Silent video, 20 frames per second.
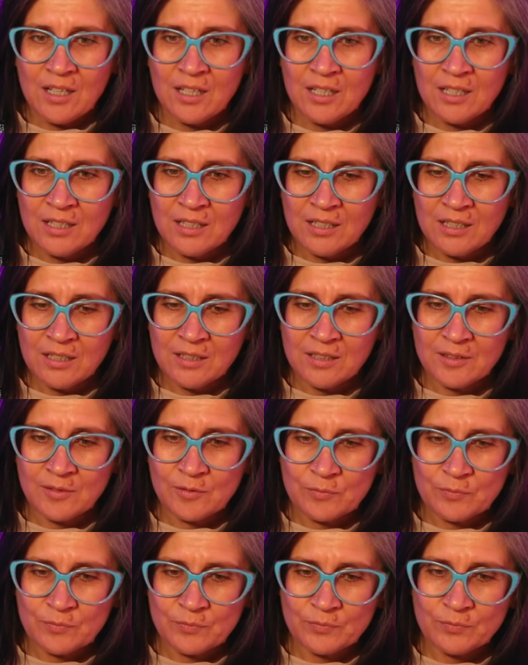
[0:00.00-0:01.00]

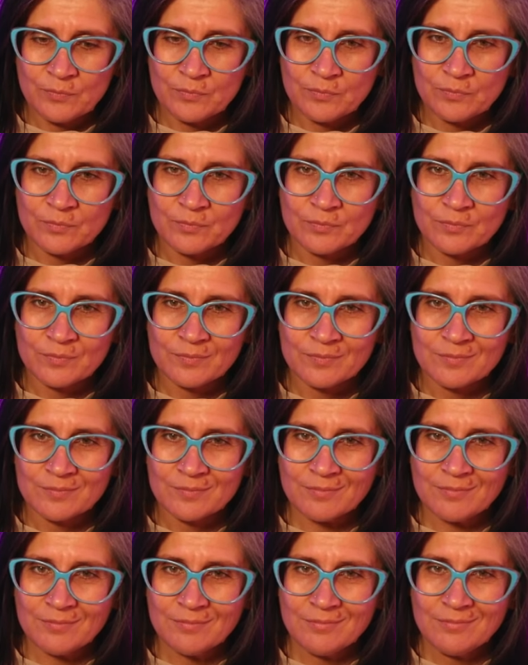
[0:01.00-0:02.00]

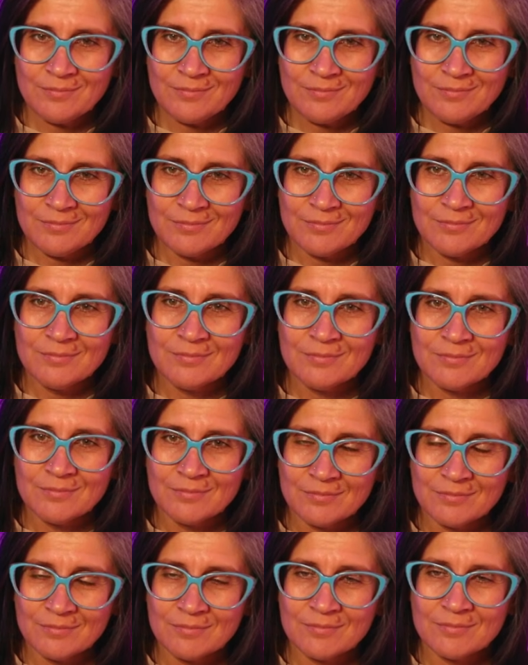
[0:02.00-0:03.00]

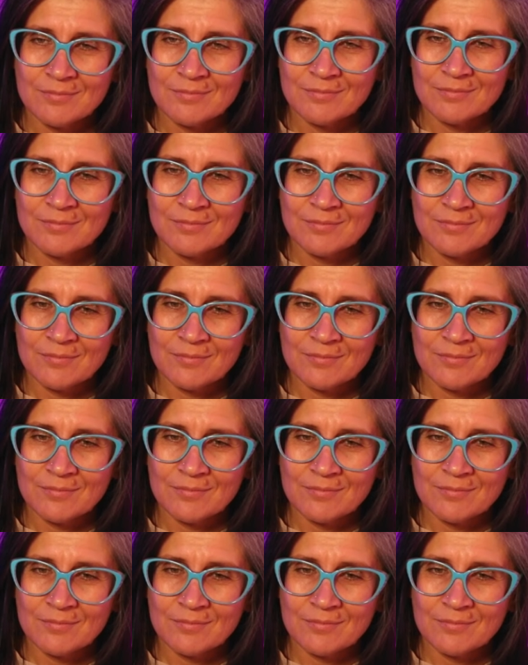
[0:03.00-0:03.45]
No words are spoken by the person on screen.